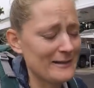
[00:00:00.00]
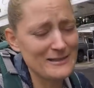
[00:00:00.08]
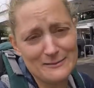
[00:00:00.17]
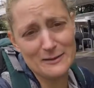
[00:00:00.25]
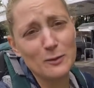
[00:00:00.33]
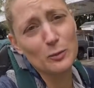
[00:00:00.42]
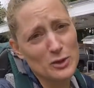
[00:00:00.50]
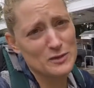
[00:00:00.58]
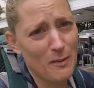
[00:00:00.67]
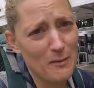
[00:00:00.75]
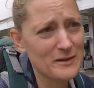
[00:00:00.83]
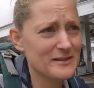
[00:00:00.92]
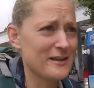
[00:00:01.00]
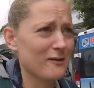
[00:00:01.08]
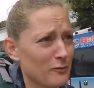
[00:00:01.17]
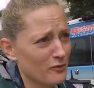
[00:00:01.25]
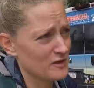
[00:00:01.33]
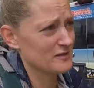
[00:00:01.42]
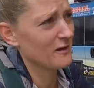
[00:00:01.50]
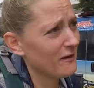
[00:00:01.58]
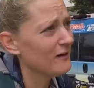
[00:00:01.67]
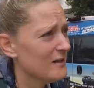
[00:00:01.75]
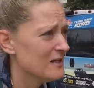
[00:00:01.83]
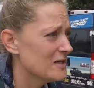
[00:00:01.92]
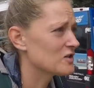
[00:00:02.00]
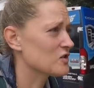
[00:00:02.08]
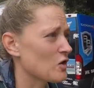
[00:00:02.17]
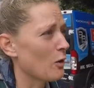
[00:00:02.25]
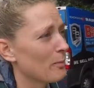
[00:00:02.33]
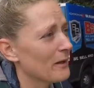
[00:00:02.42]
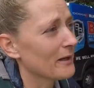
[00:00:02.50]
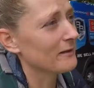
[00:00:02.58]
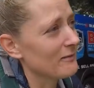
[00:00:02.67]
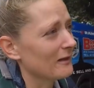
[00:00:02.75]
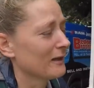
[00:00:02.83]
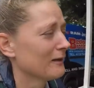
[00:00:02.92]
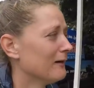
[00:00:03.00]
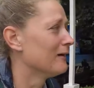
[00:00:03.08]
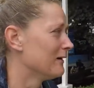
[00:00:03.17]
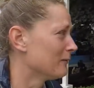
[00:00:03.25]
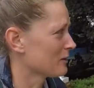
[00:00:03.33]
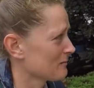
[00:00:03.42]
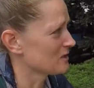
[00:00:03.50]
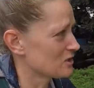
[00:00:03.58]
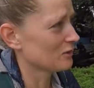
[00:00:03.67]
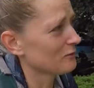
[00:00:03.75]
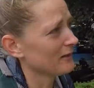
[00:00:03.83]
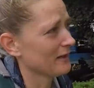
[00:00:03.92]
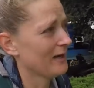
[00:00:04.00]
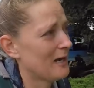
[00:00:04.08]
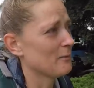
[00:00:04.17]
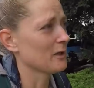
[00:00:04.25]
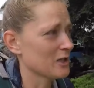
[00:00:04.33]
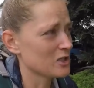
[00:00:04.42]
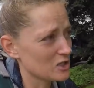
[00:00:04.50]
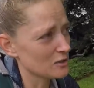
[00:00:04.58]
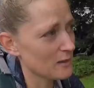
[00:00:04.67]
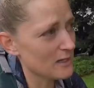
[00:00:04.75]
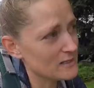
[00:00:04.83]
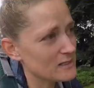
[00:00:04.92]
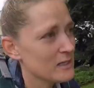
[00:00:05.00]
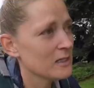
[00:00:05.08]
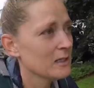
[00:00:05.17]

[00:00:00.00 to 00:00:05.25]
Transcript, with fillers: I need you in the woods by myself before I start sobbing and thinking, oh, what am I doing? How am I going to do it?